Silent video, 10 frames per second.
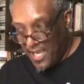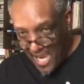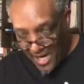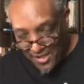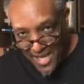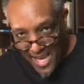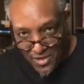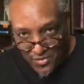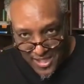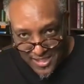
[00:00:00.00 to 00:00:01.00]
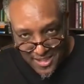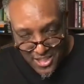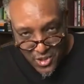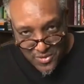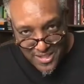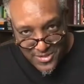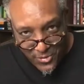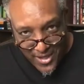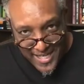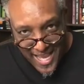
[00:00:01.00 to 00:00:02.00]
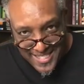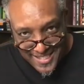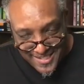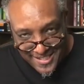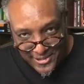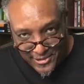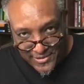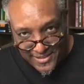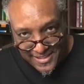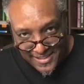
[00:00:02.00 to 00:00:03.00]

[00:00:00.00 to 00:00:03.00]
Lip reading: Edgar Daniel Nixon used his organizing skills